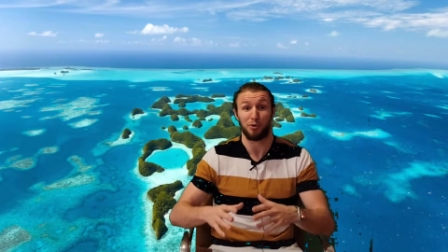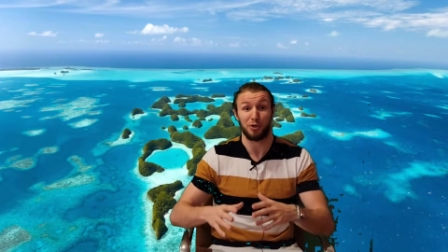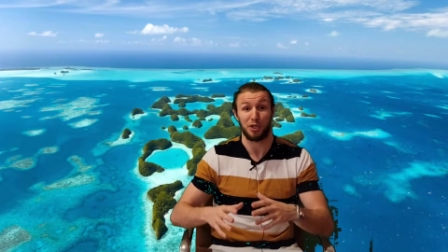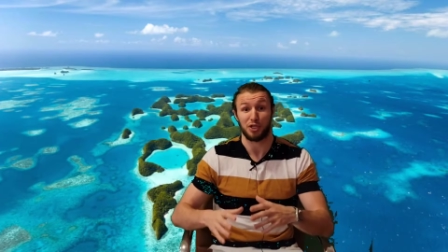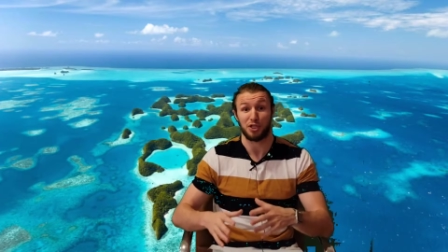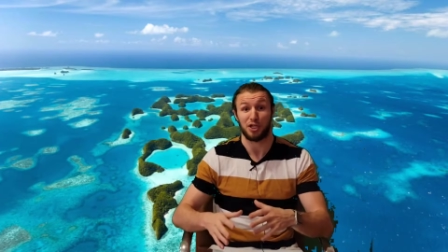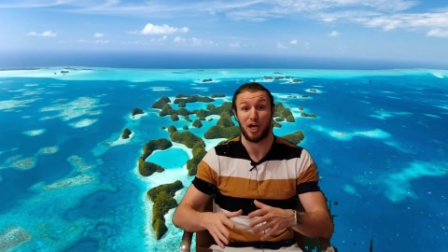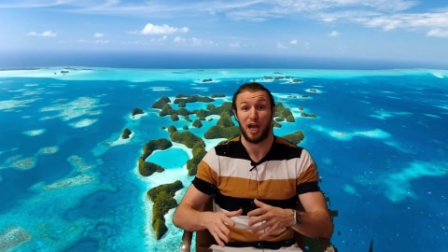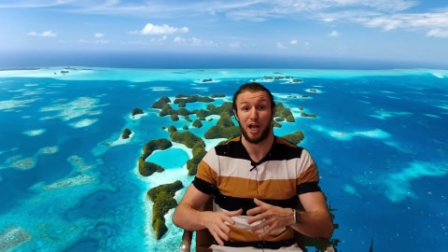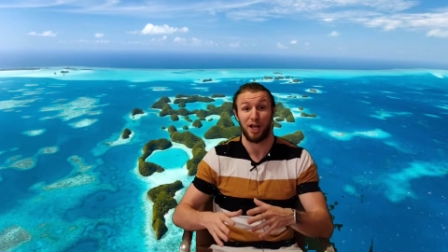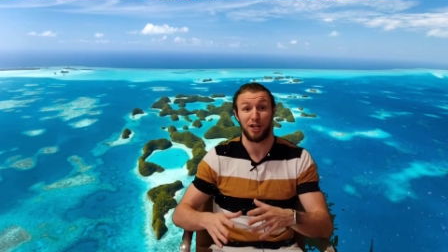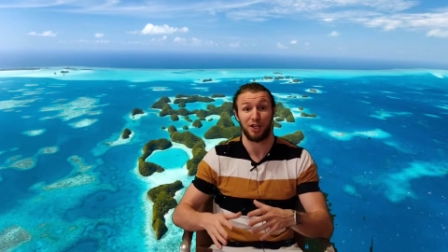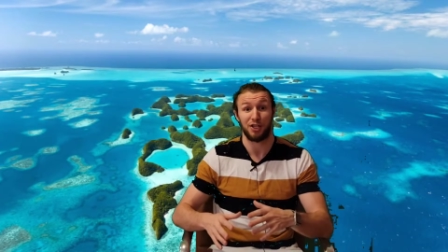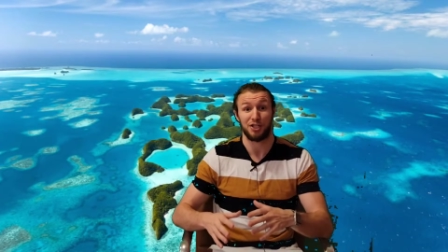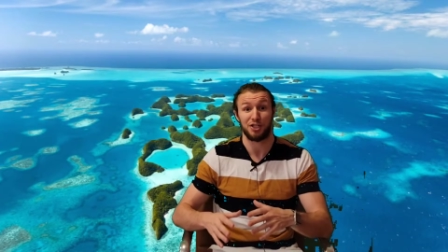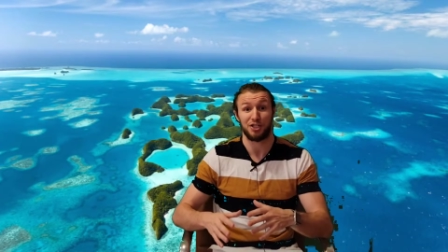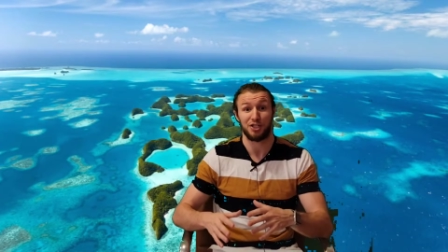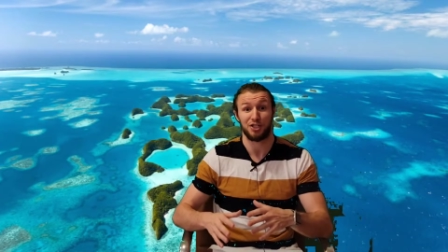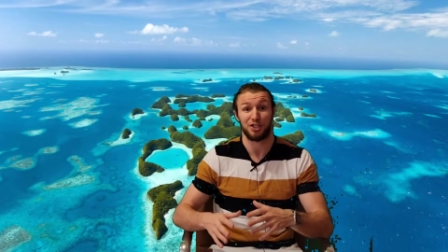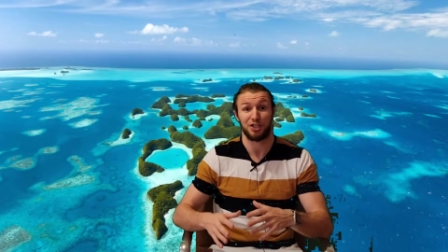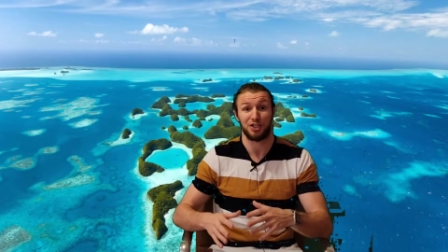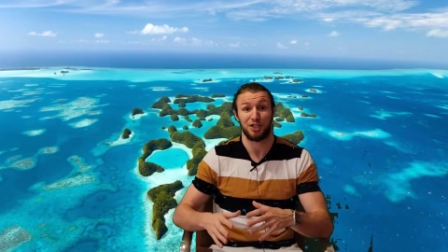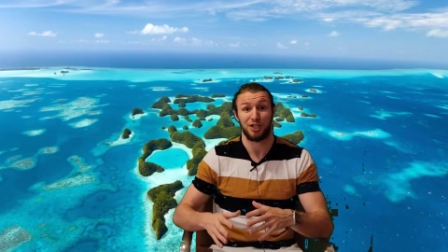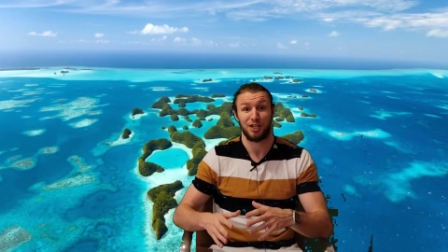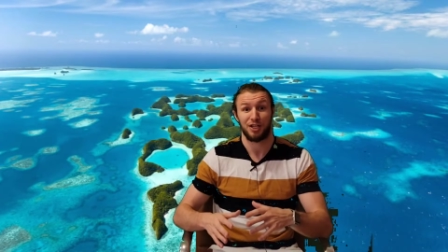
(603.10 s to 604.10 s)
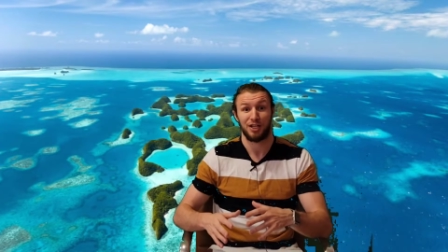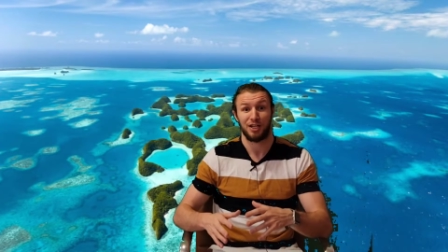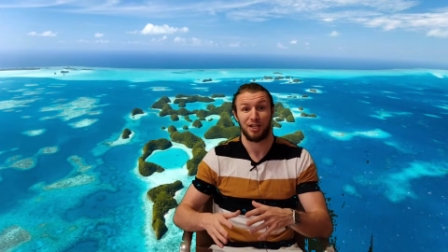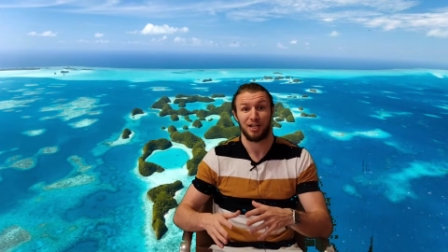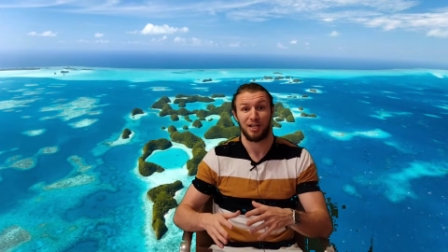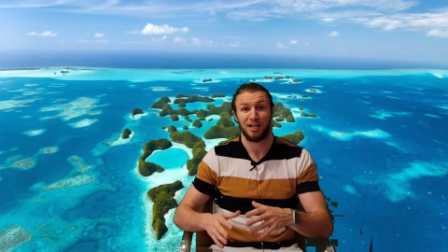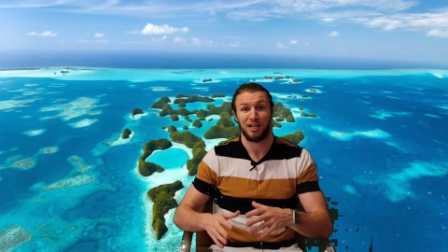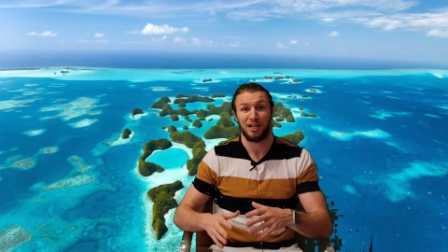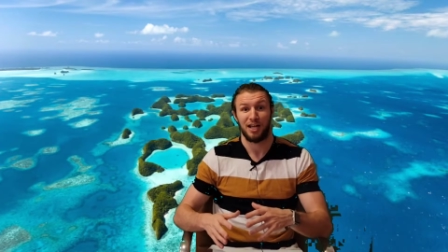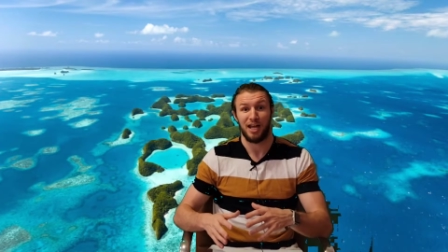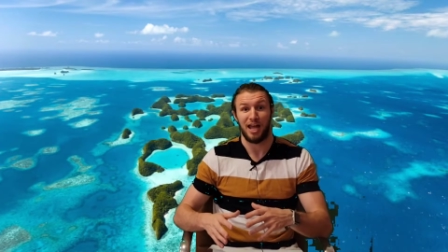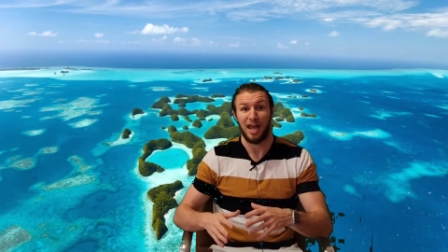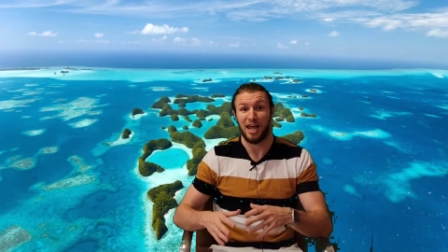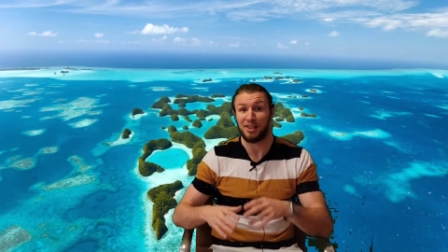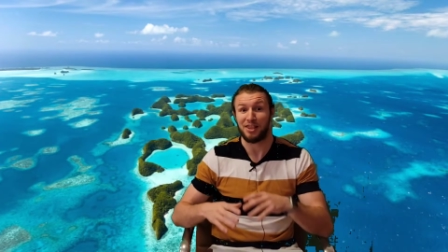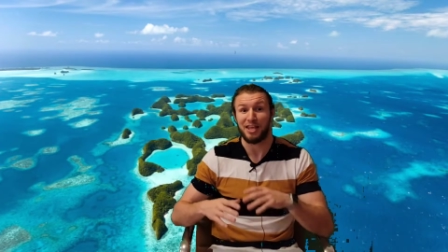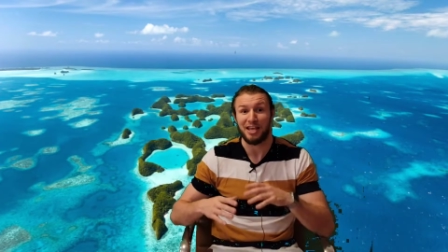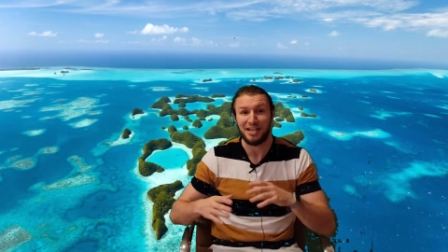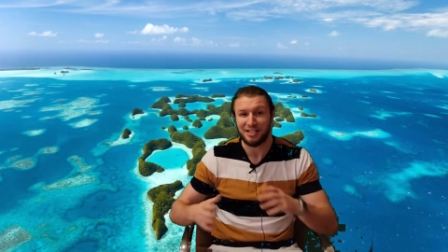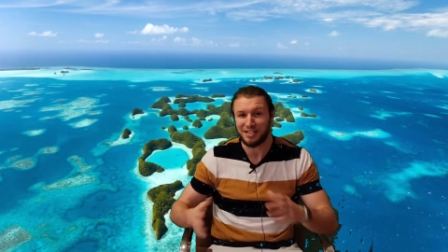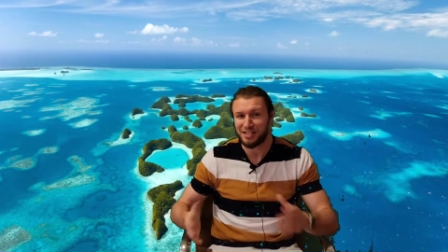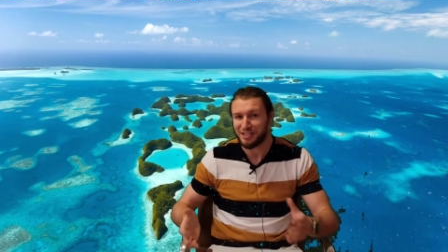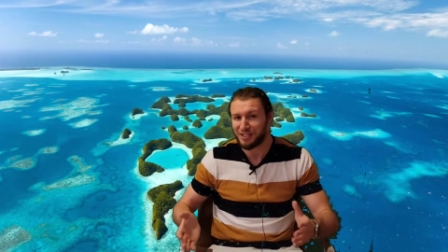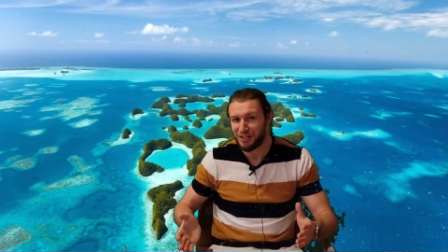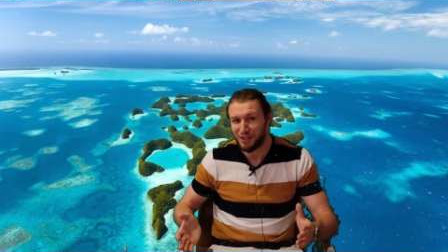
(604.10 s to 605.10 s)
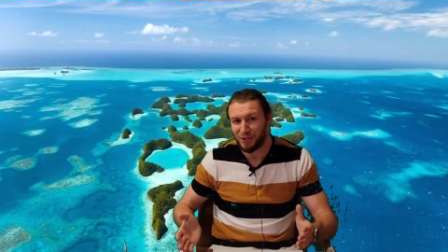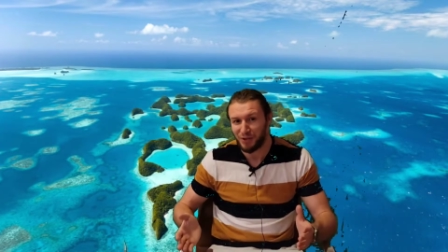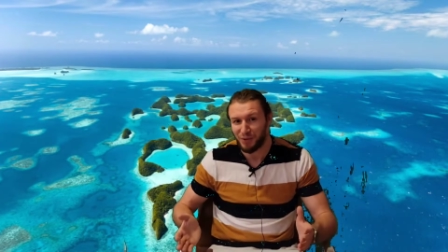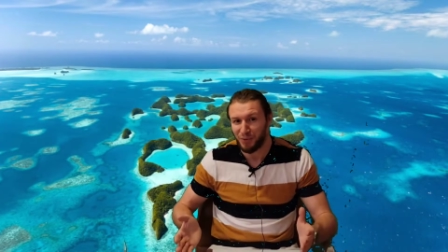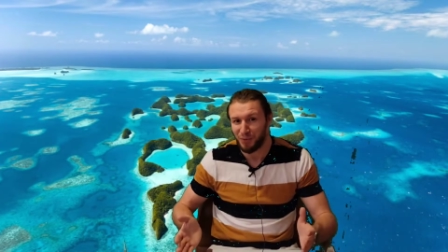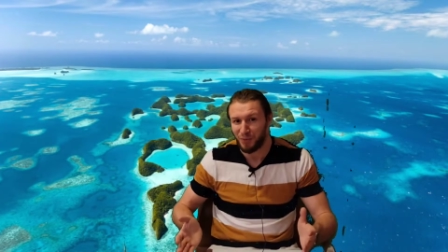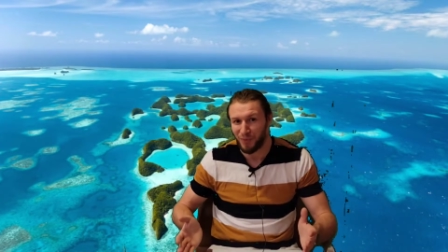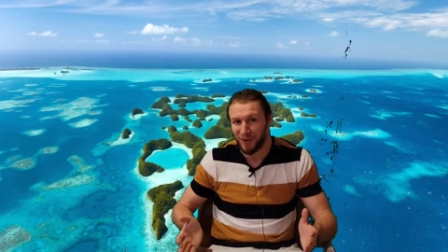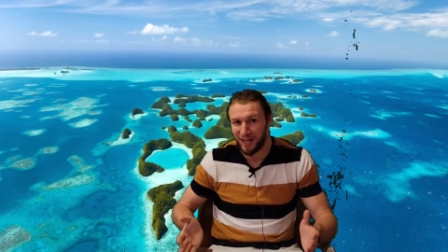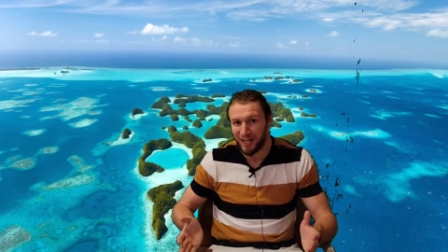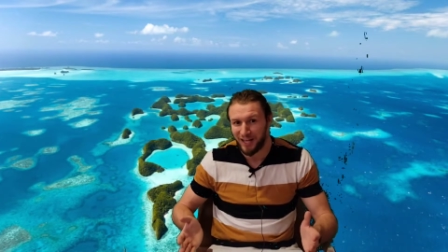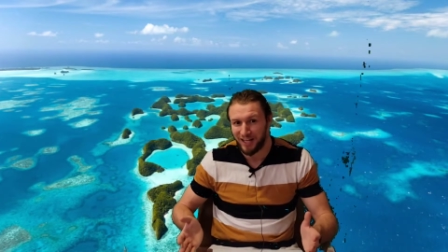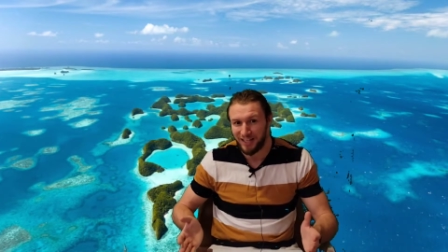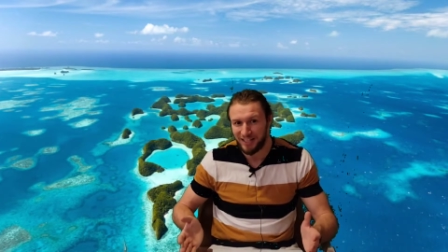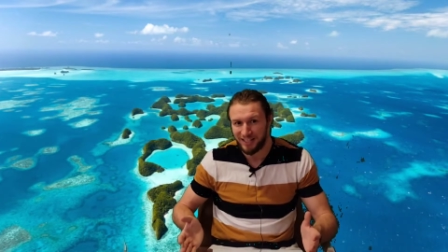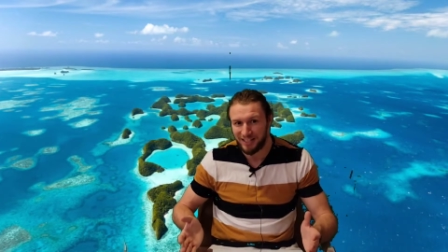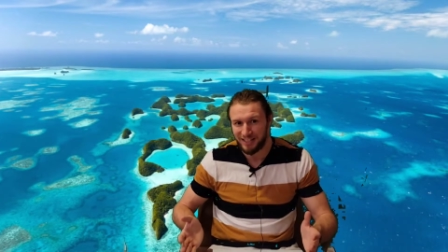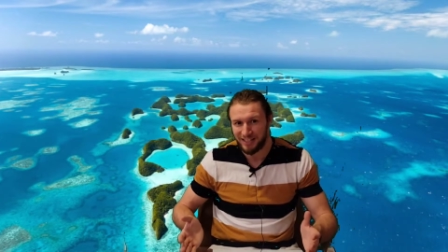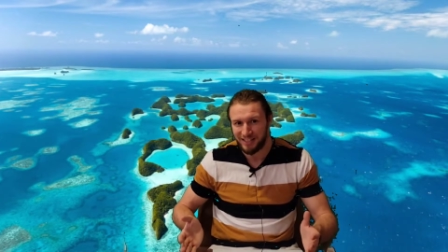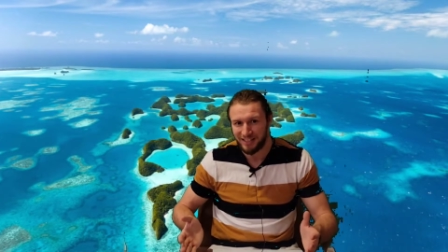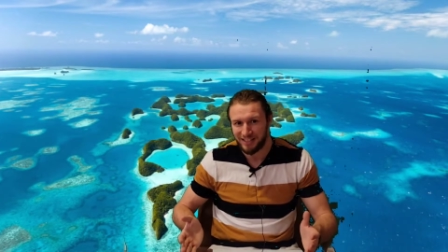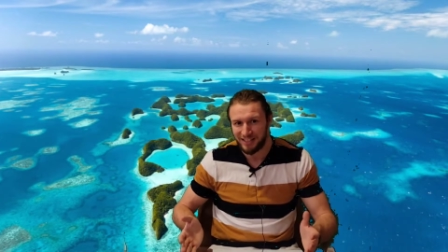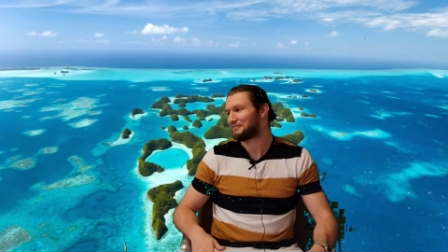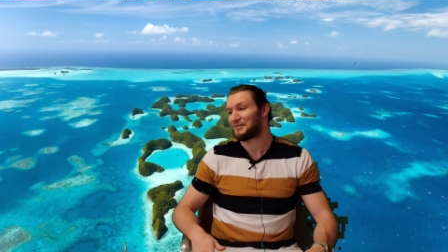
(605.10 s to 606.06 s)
the challenge and they still win.